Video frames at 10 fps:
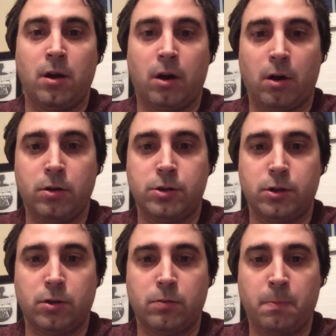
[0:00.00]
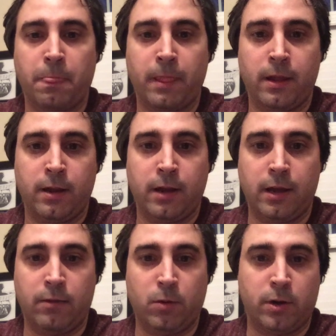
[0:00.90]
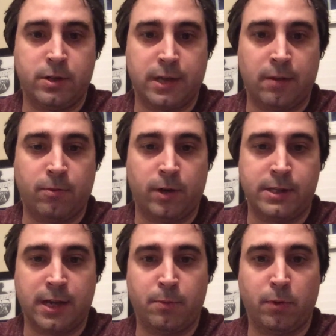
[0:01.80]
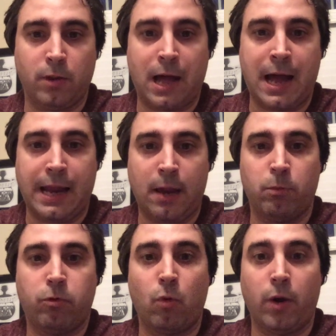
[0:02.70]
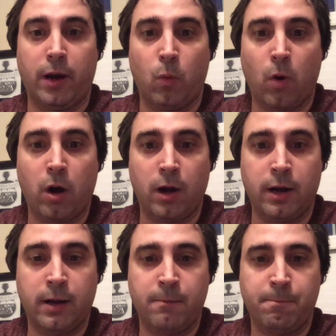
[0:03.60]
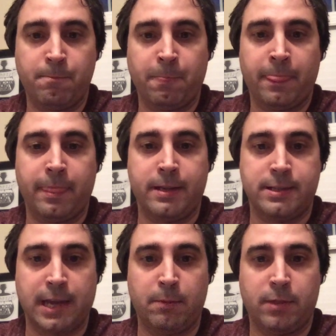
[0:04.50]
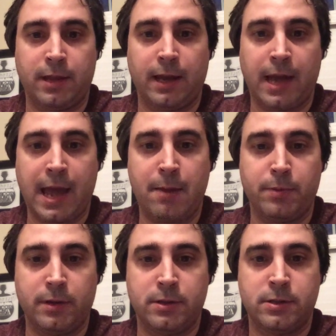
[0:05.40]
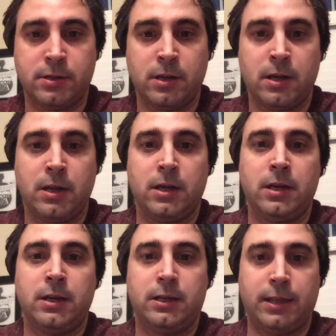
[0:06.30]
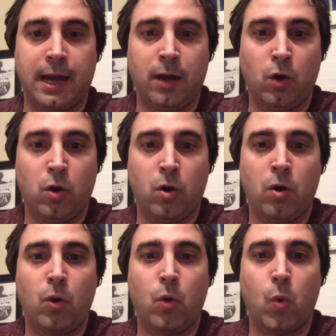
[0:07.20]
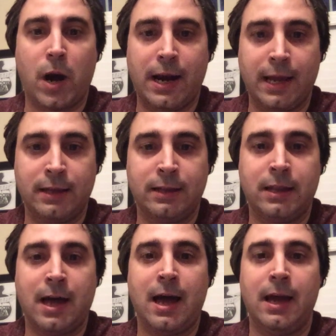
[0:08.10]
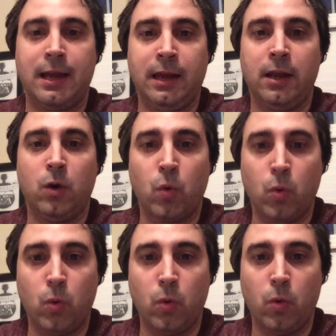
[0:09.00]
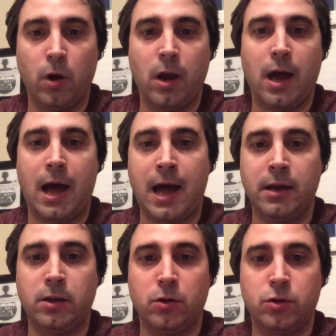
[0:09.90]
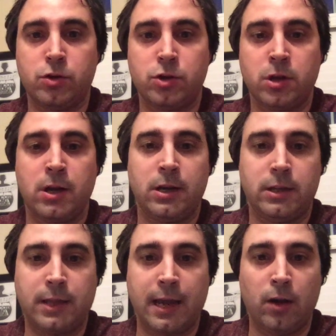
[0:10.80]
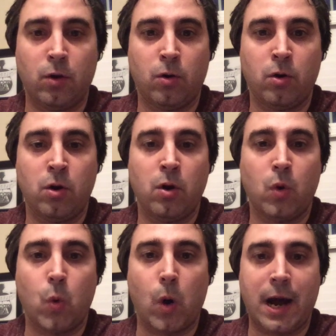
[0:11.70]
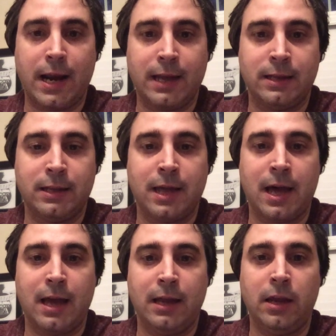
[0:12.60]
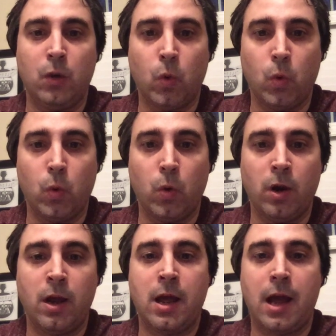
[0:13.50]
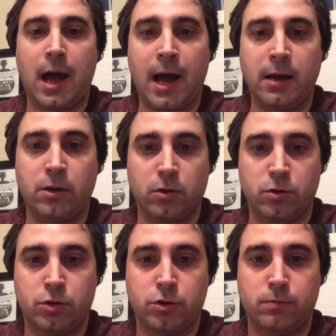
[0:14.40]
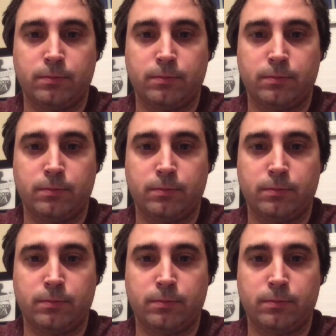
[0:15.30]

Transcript: Also, if you want to say, for example, I am 41, the same thing happens. Tengo 41 años. Tengo 41 años.